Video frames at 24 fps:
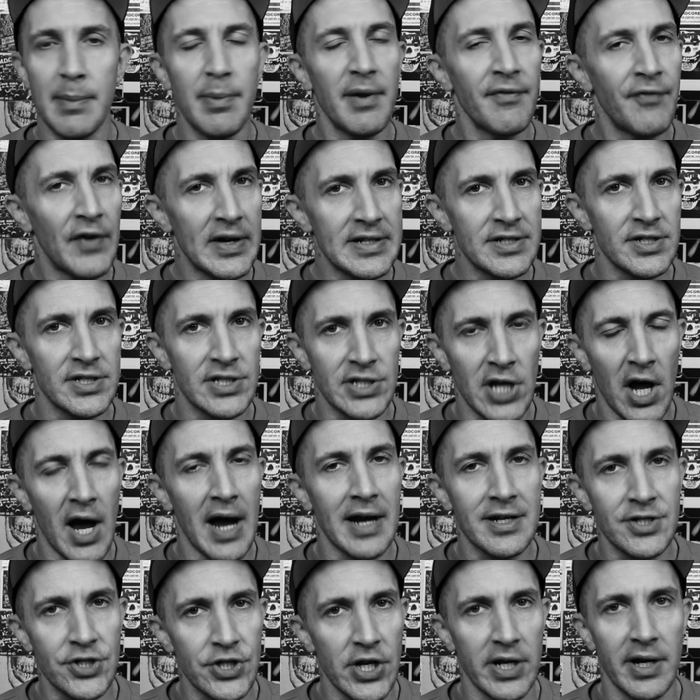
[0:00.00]
Maybe if I just
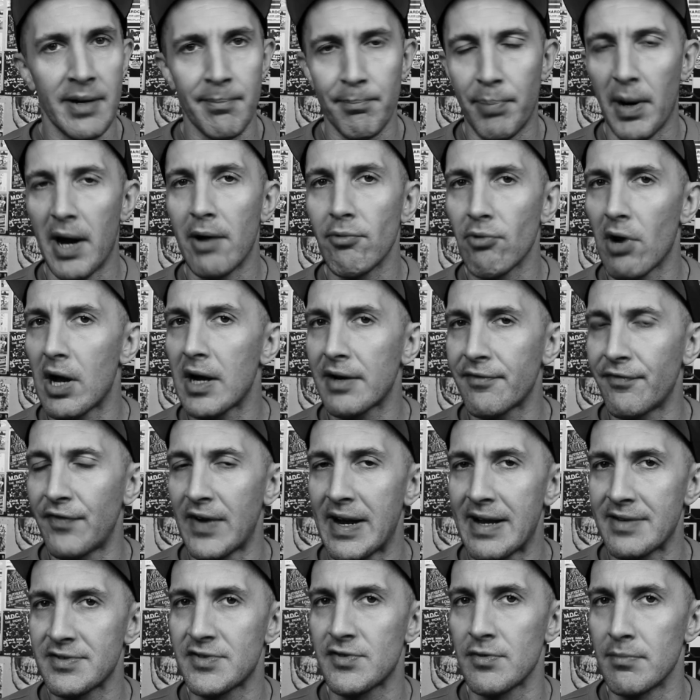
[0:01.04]
talk shit on butt rock
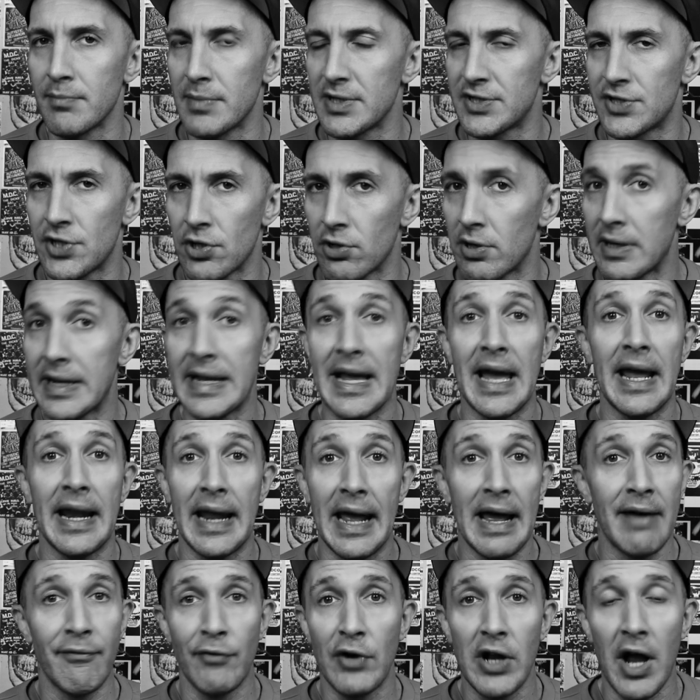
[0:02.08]
fans from Missouri at
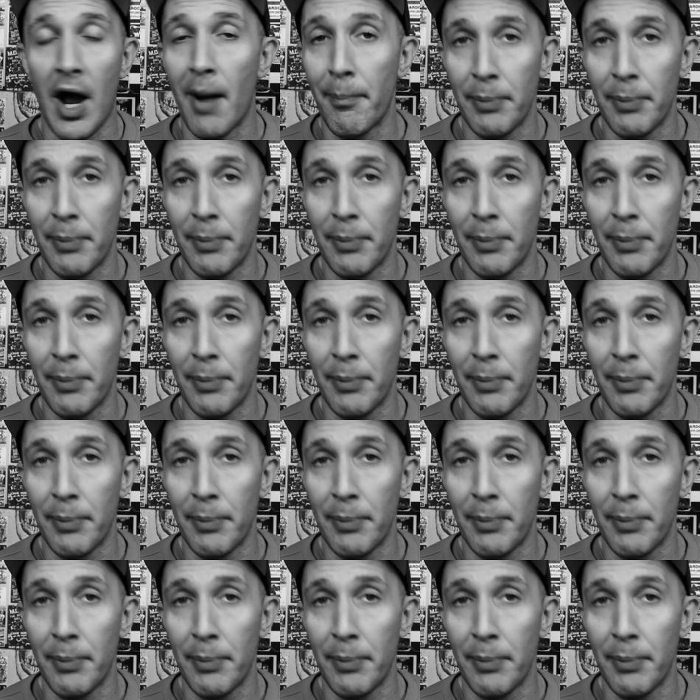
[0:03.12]
every